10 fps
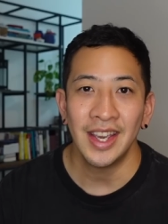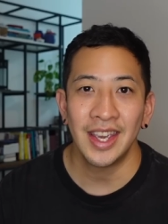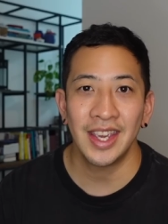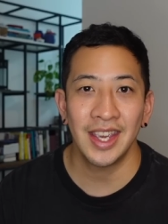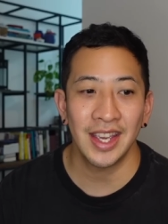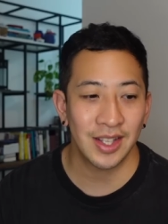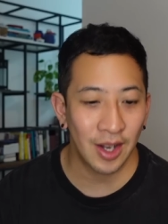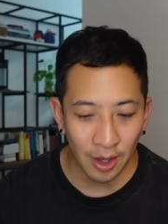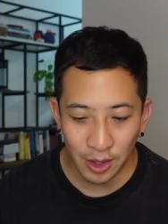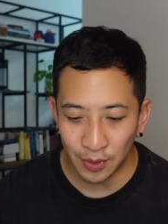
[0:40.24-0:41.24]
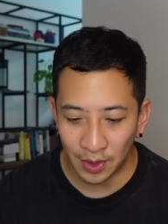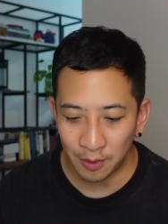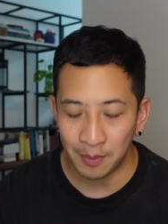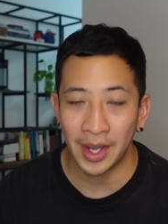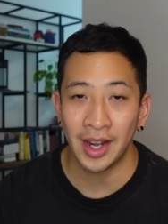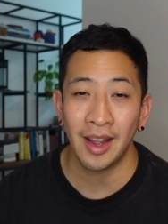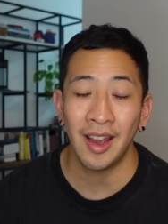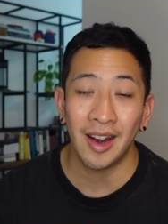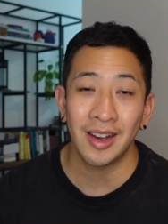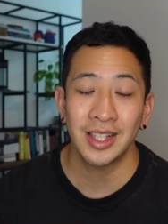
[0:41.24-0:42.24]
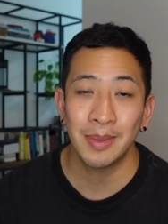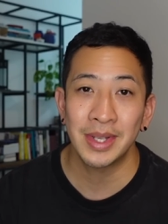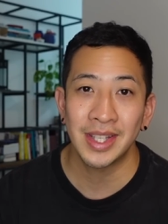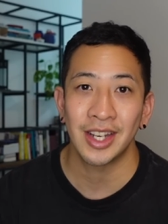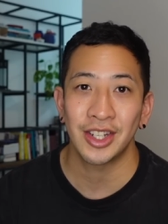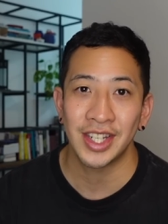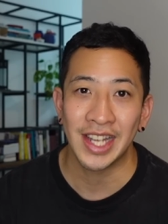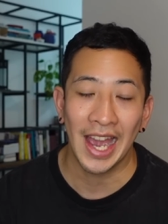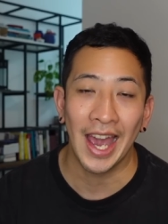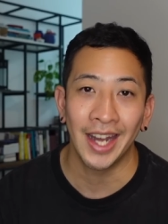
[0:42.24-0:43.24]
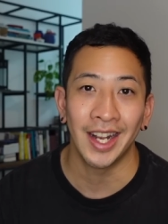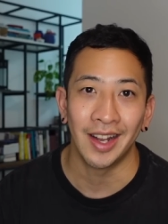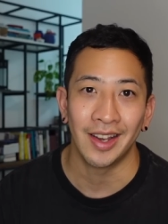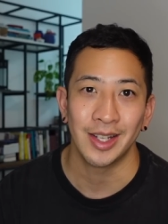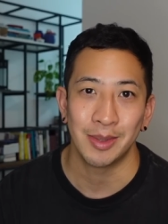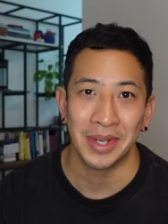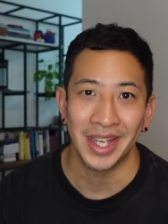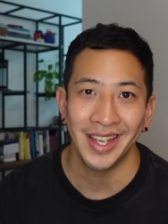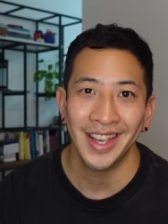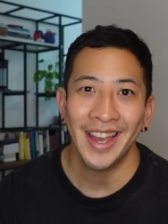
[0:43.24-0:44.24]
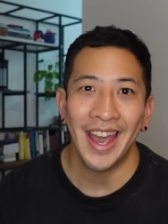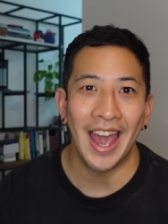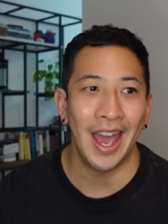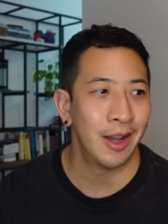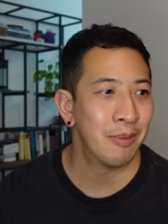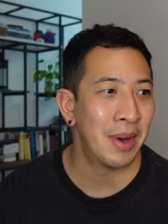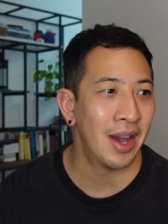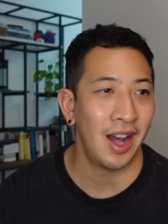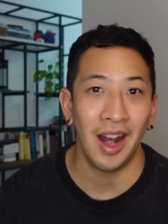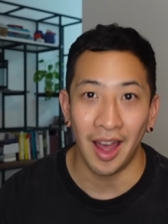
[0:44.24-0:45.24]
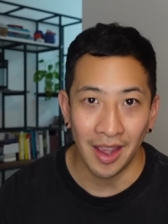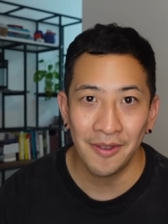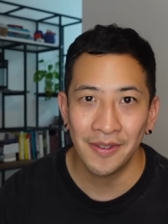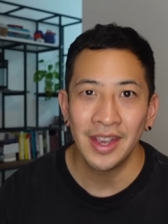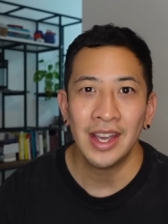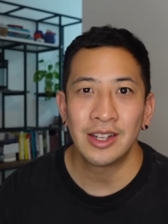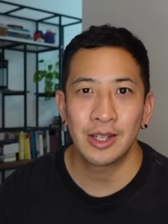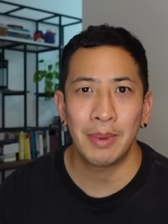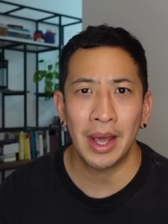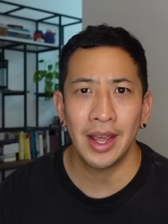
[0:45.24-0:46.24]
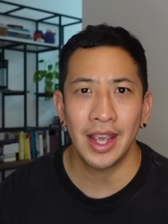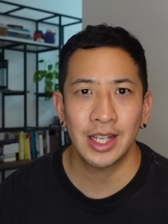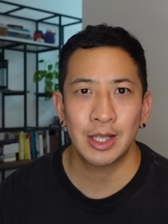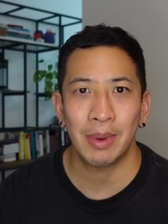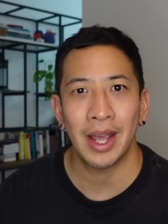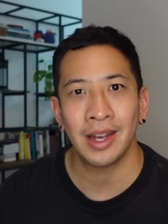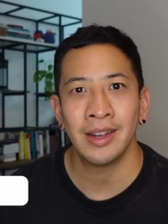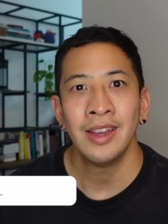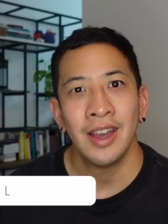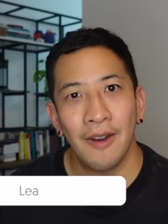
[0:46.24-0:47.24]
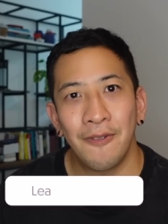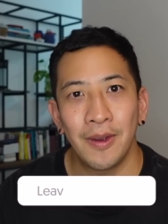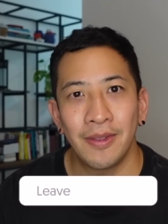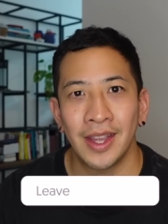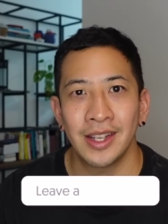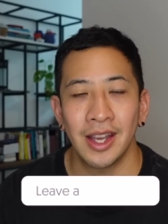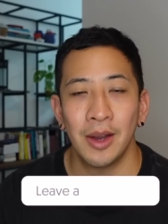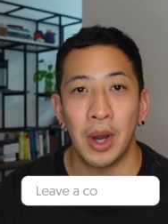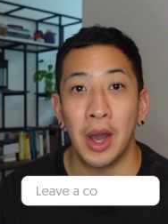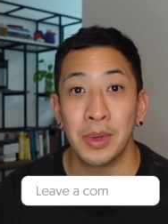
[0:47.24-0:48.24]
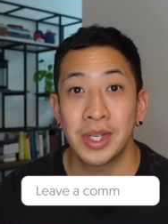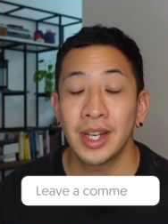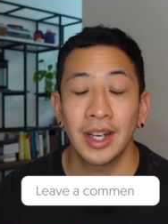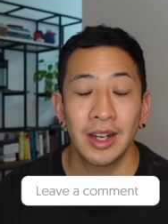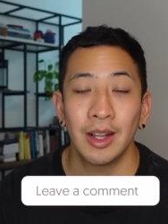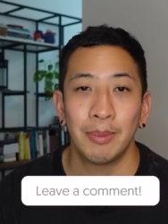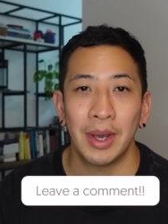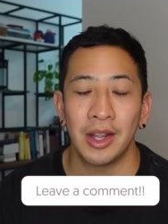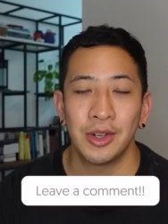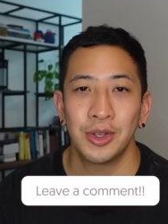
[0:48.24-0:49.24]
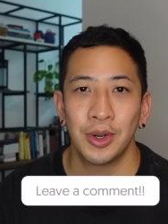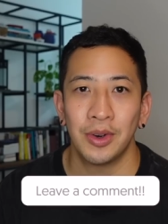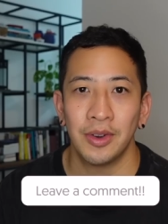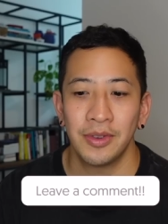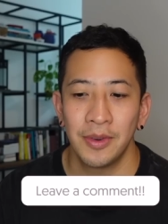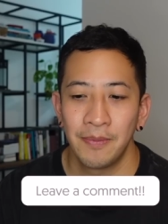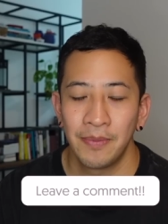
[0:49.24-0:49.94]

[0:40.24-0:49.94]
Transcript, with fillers: He is a close friend of mine, and I asked him essentially to analyse me and my life to be able to explain a few things that I was still a little bit unsure of.